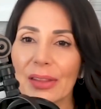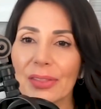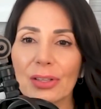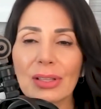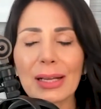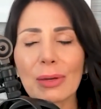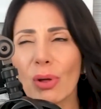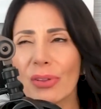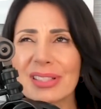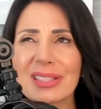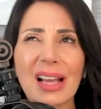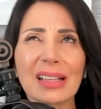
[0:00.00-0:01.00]
And they're like, well,
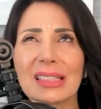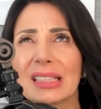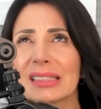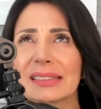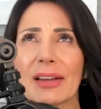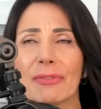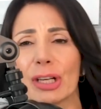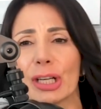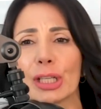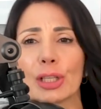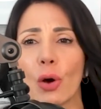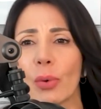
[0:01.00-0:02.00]
this idea is never going
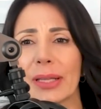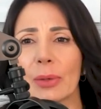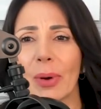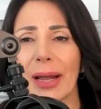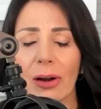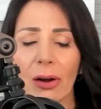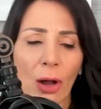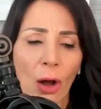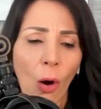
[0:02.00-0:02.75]
to go anywhere.